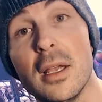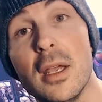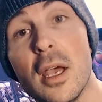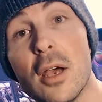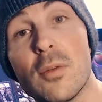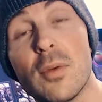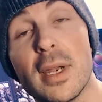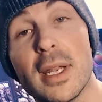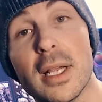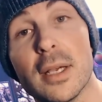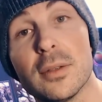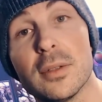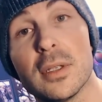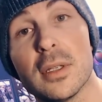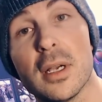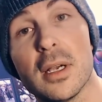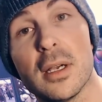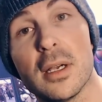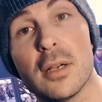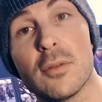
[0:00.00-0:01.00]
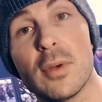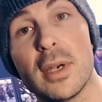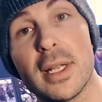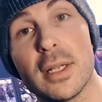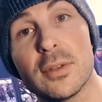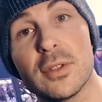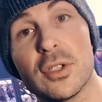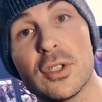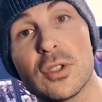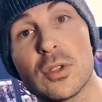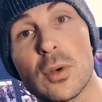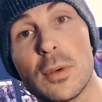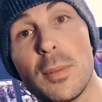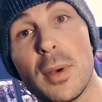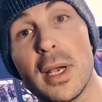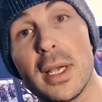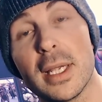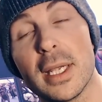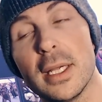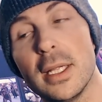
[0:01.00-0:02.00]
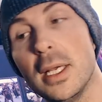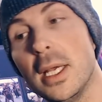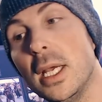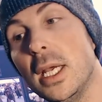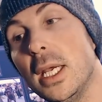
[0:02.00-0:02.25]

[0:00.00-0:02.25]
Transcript: running out to the store buying it